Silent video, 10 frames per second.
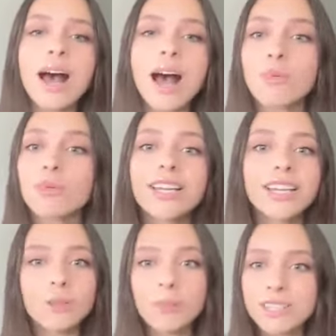um, or like
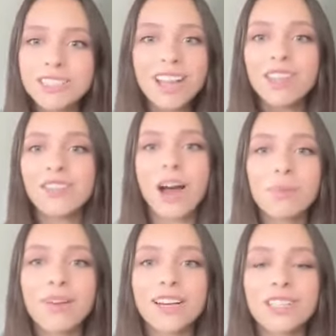Gilbert and Sullivan
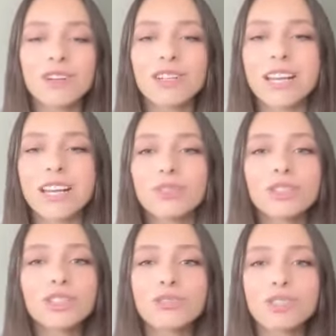operettas, for example,
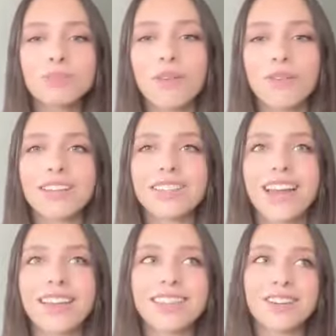just those small things that
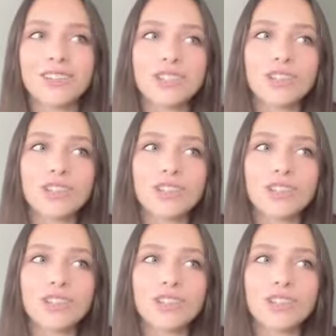I think